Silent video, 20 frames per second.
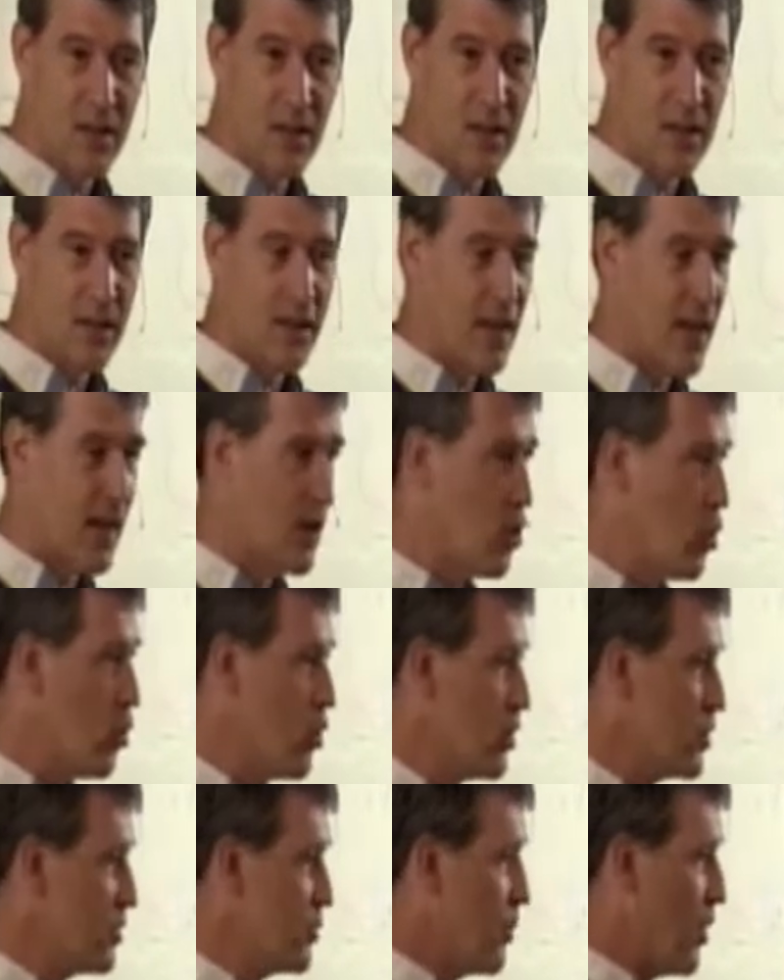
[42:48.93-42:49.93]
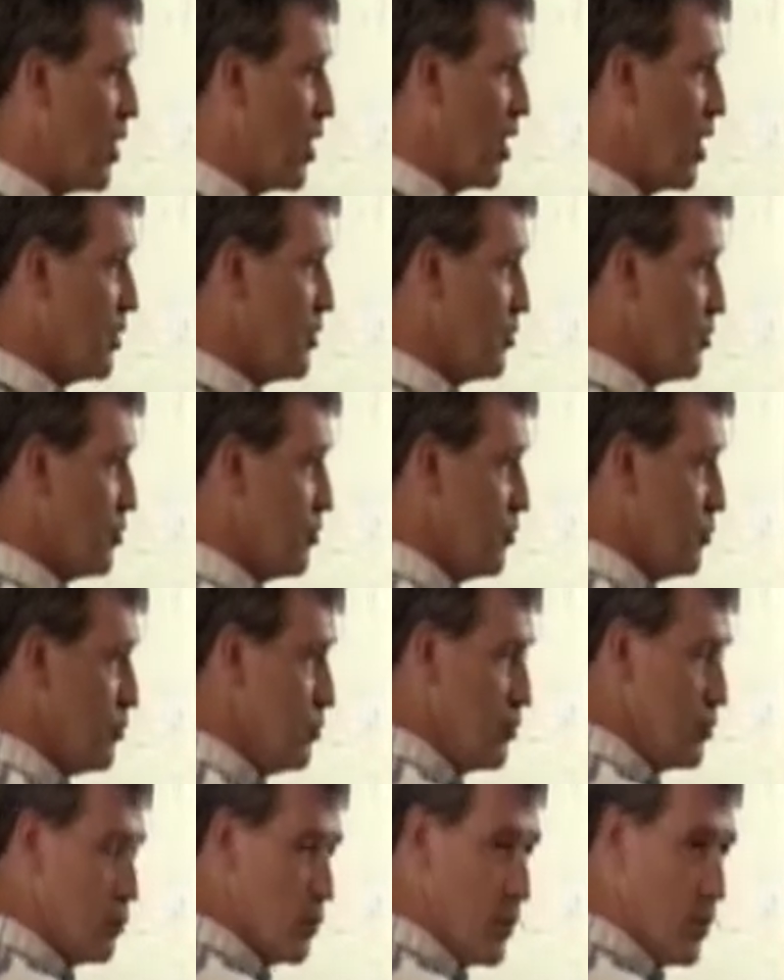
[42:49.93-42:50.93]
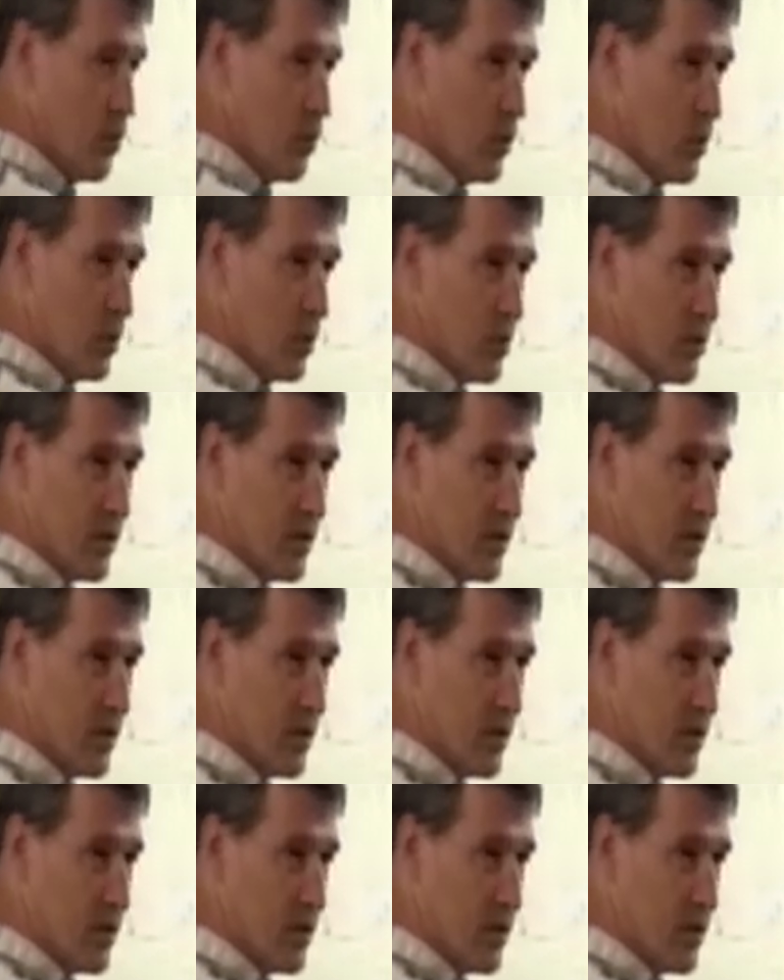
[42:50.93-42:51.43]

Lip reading: they correspond to the real world.